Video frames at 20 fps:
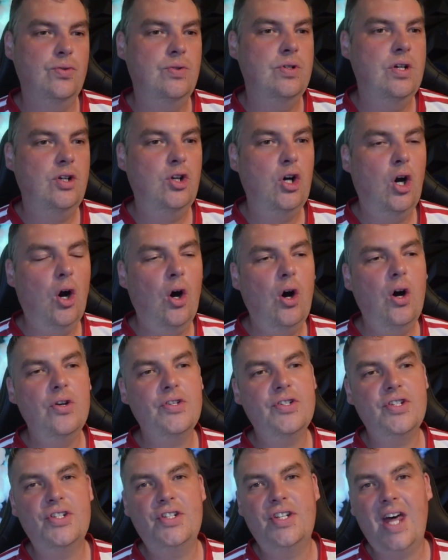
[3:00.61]
cause,
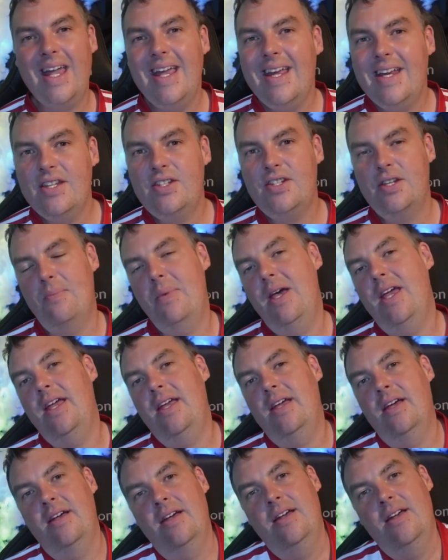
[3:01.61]
saying to me,
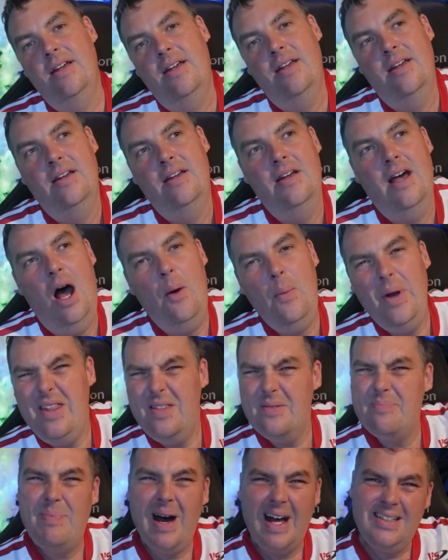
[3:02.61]
are we the
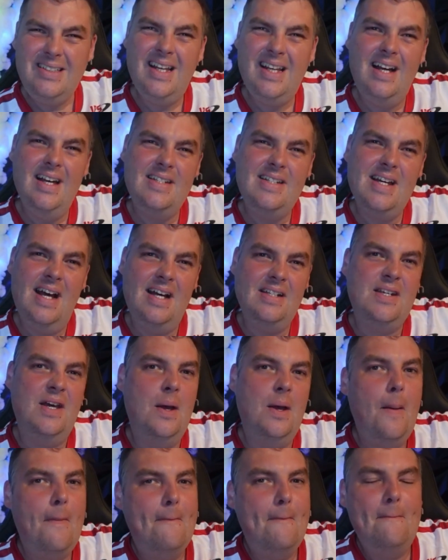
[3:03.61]
bad guy, Dad?
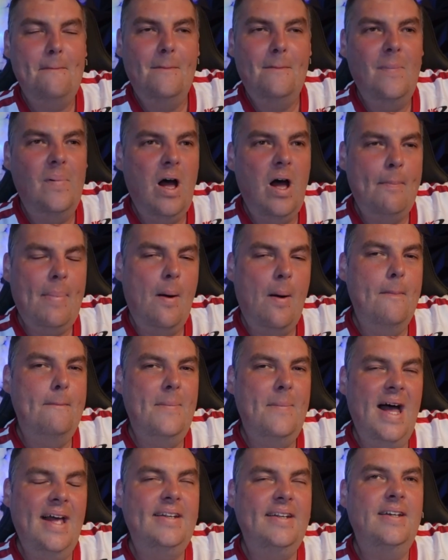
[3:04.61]
About
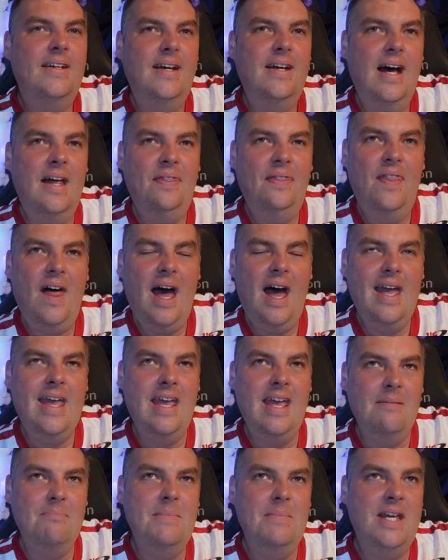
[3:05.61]
men. And that
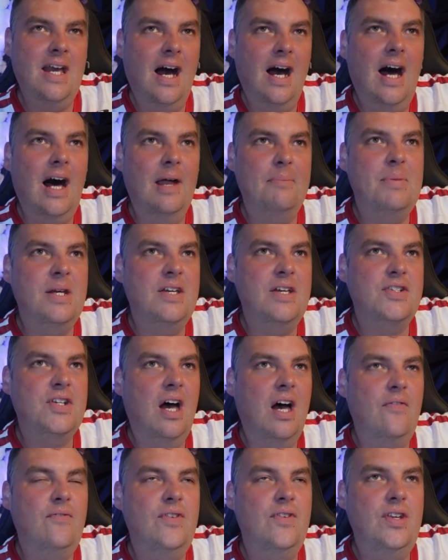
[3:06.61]
hit me hard, because
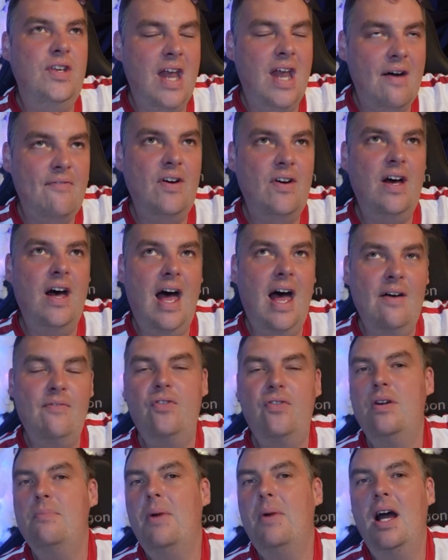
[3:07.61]
I've never,
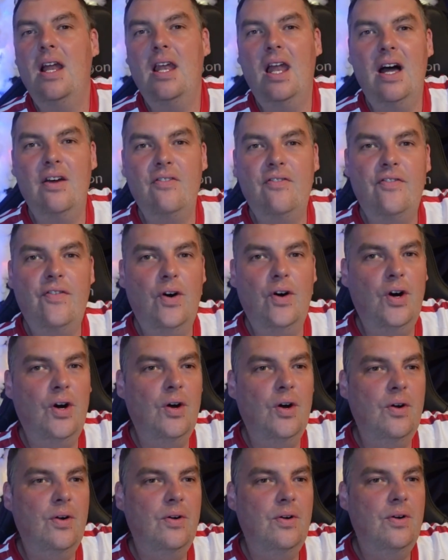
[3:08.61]
ever in my life
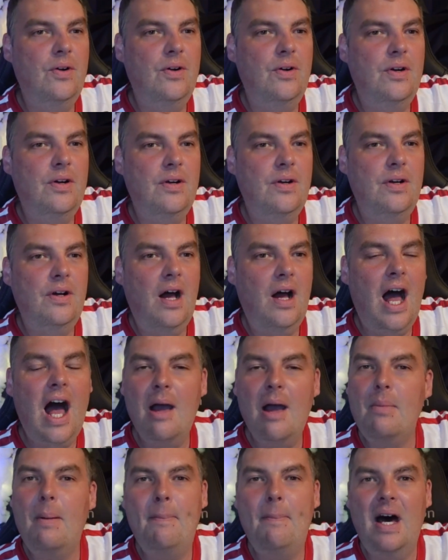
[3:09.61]
thought
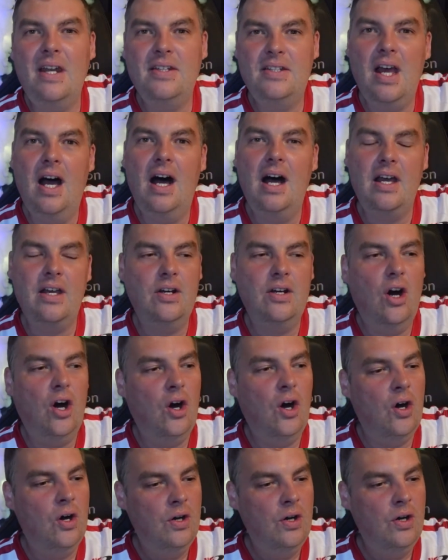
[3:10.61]
I'm a bad guy or